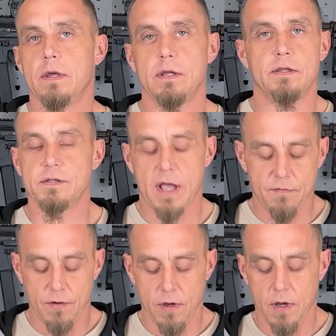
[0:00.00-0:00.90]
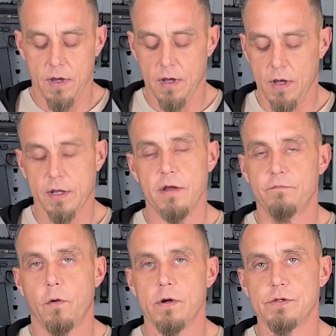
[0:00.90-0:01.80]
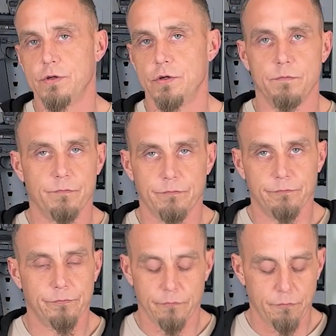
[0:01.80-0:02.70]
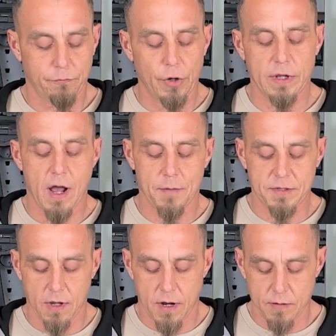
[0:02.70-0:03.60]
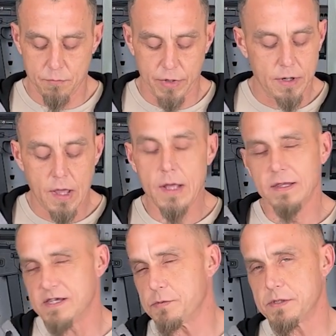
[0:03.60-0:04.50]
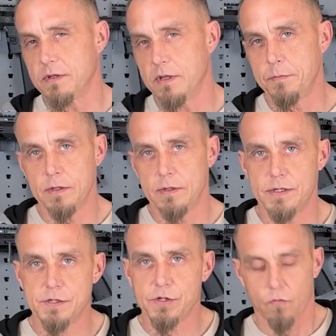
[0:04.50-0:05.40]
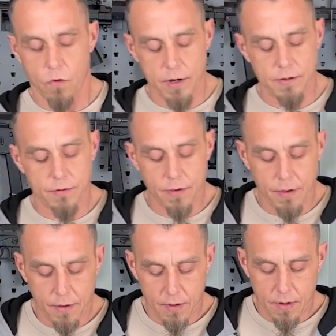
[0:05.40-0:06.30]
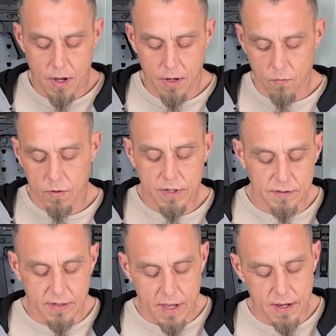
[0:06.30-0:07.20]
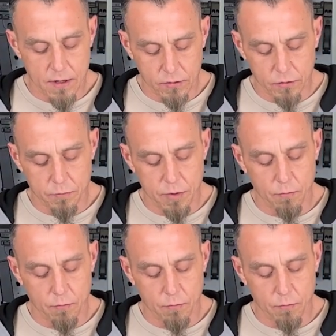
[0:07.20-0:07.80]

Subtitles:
It doesn't have a cut for it, so you can put an optic on it, but this was a limited edition run. We'll get into that a little bit